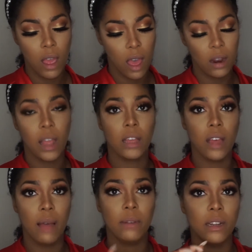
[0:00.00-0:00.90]
And like,
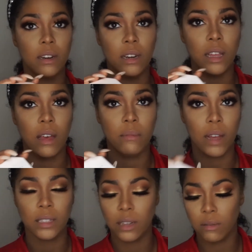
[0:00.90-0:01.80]
I'm literally
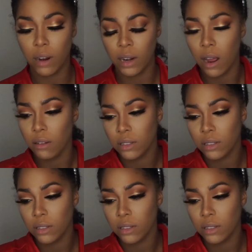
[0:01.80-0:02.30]
unboxing it right now,